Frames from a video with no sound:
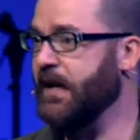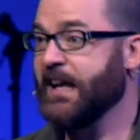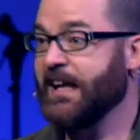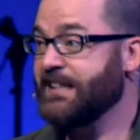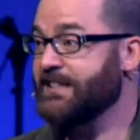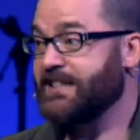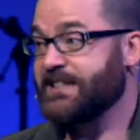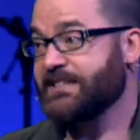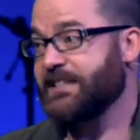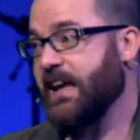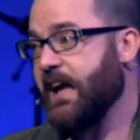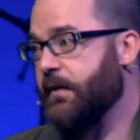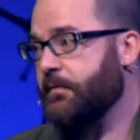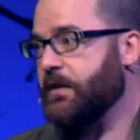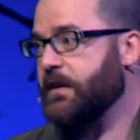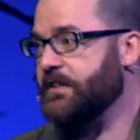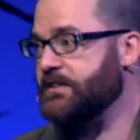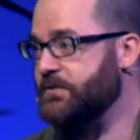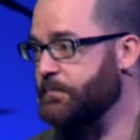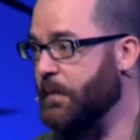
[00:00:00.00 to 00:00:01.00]
it's because they haven't
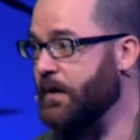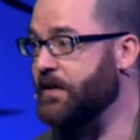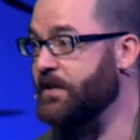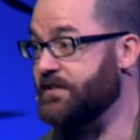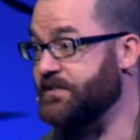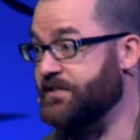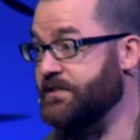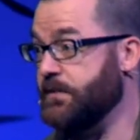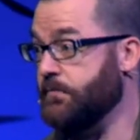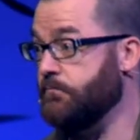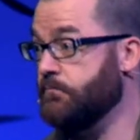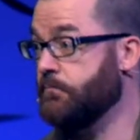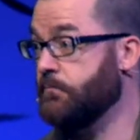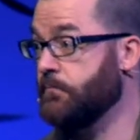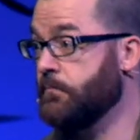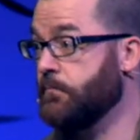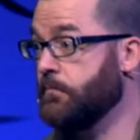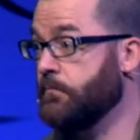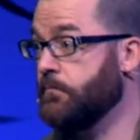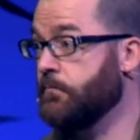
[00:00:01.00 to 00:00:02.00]
experienced Him.
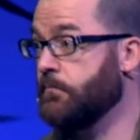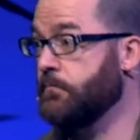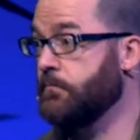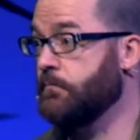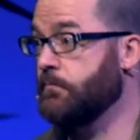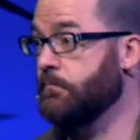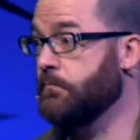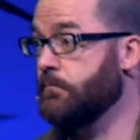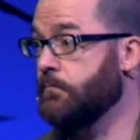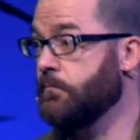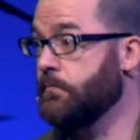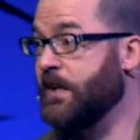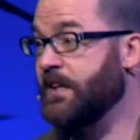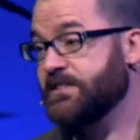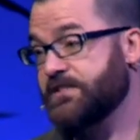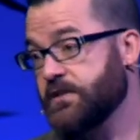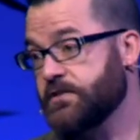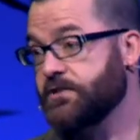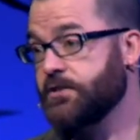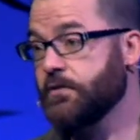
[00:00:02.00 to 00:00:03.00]

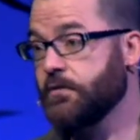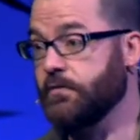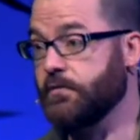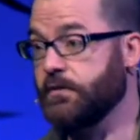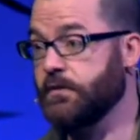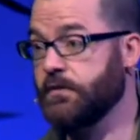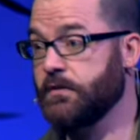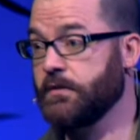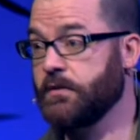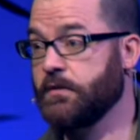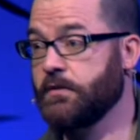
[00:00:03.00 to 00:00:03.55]
That's the truth.